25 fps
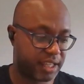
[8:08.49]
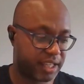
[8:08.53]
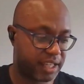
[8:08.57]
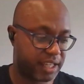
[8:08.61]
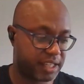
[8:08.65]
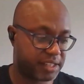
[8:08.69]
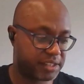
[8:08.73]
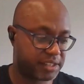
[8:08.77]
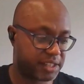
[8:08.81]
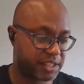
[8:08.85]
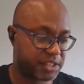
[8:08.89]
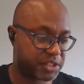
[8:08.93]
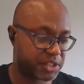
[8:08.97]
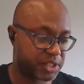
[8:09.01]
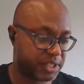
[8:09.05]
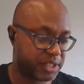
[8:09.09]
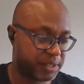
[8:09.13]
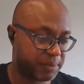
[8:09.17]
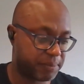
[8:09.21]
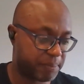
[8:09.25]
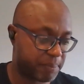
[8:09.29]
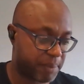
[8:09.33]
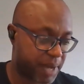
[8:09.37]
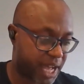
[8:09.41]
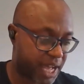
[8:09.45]
essentially
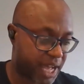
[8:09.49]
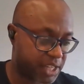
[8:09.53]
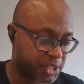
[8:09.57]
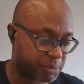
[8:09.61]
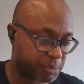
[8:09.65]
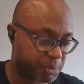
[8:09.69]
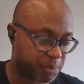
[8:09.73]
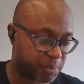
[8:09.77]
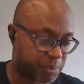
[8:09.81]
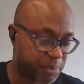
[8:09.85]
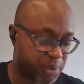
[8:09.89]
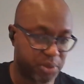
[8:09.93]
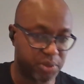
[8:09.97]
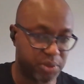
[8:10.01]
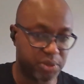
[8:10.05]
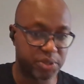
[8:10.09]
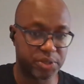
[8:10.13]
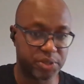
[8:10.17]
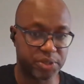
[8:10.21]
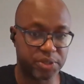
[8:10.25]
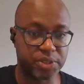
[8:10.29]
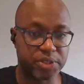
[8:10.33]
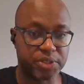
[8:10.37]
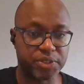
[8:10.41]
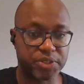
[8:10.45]
pass
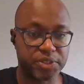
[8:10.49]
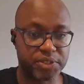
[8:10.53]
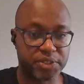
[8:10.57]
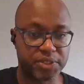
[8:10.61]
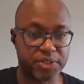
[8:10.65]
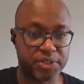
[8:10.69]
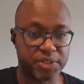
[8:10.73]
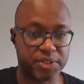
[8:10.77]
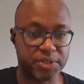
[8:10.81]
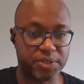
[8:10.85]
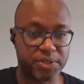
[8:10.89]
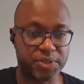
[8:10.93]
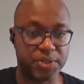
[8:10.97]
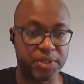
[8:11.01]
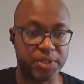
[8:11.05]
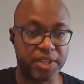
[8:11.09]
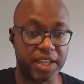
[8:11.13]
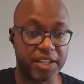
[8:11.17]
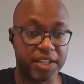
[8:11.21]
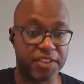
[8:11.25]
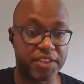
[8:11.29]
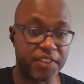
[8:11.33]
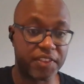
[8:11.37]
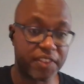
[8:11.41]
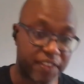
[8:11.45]
proposals to
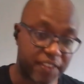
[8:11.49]
get